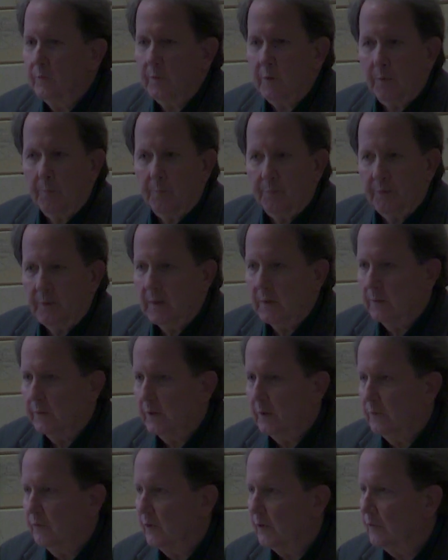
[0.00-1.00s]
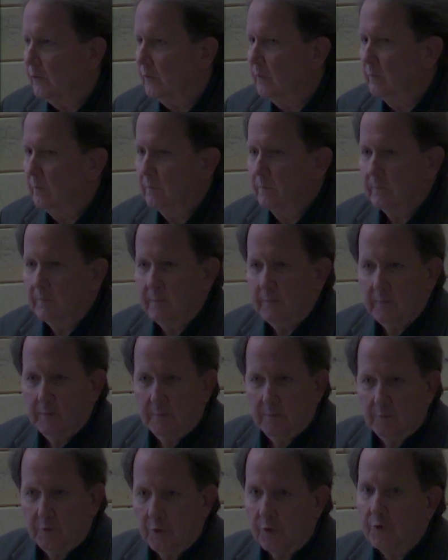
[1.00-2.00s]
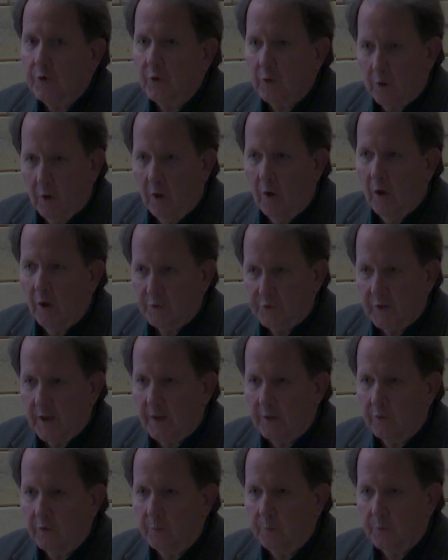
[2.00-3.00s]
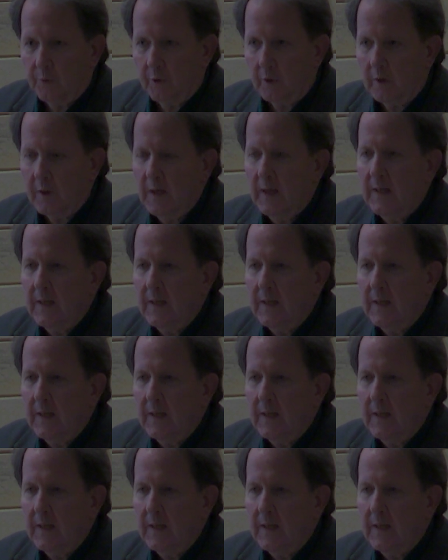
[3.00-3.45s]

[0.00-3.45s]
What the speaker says: completely just took the claws out of the book.